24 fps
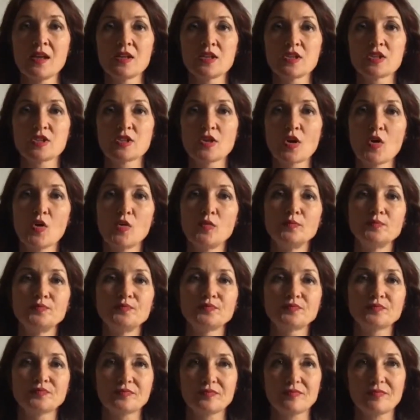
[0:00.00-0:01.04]
So
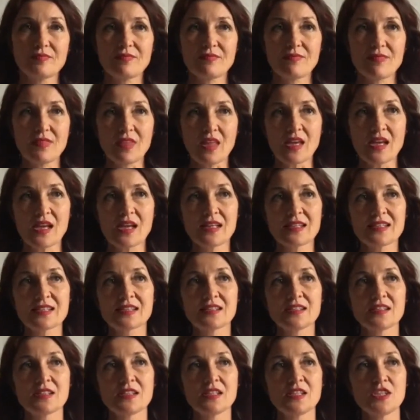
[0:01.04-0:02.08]
it's
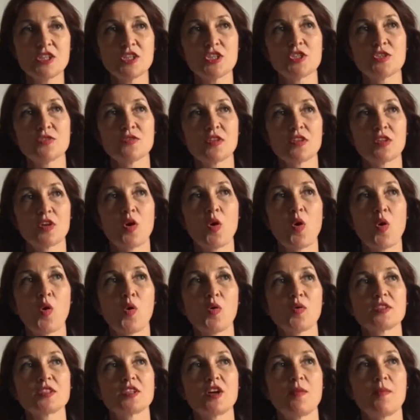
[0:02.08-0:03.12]
a tissue that
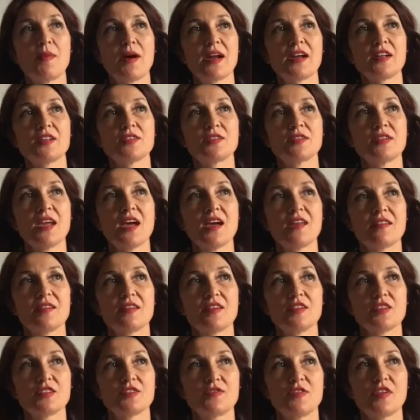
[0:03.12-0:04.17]
holds our body together.
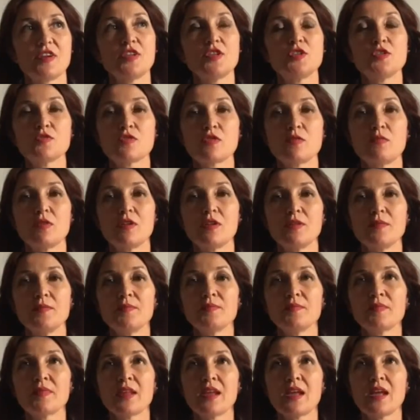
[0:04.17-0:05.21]
It's very
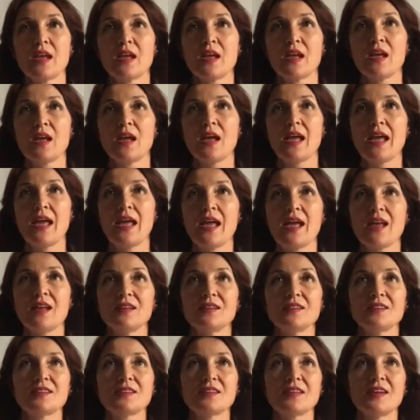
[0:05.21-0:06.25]
durable,
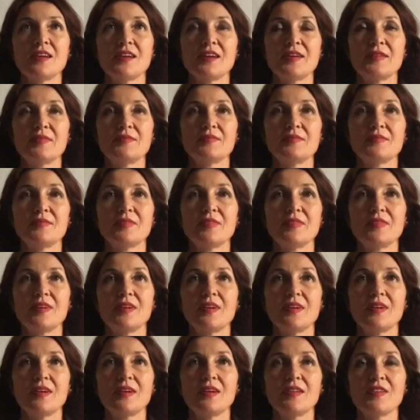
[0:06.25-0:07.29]
and
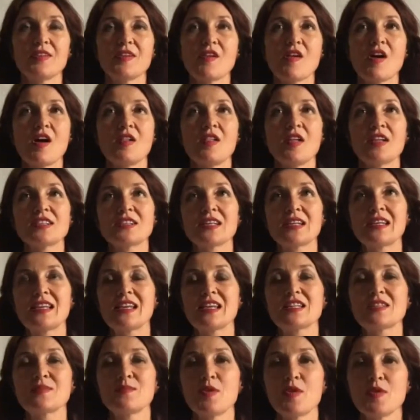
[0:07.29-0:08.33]
there are lots of
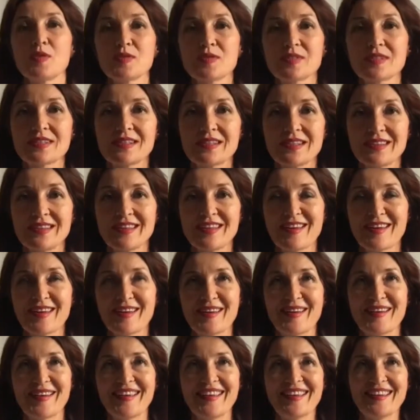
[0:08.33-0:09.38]
gizmos in
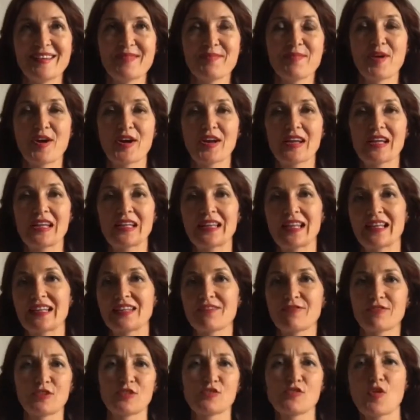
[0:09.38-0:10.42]
the market, like
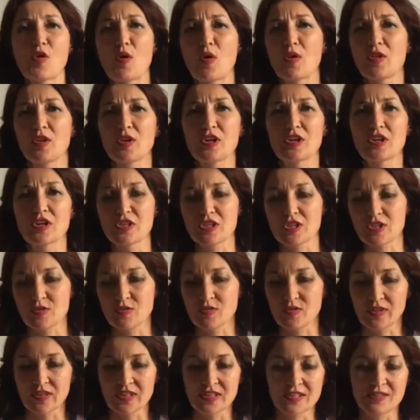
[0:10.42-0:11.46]
different rollers to
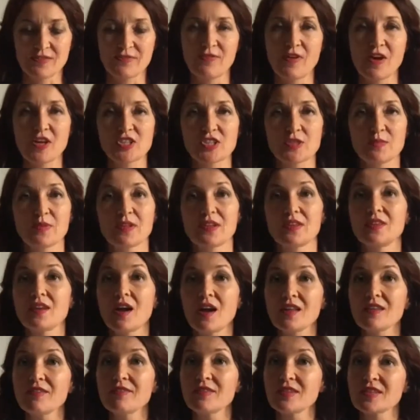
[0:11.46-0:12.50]
release the fascia, but
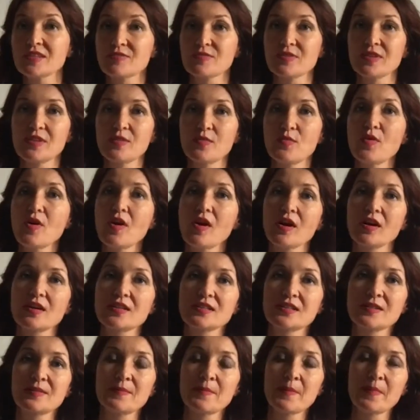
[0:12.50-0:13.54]
none of this really
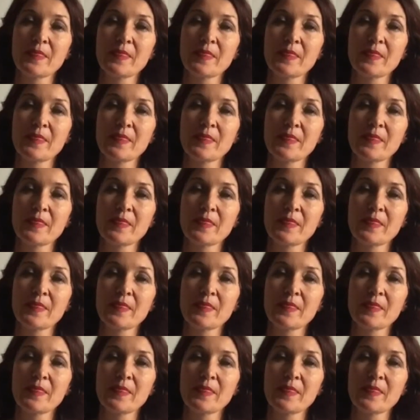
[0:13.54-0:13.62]
works.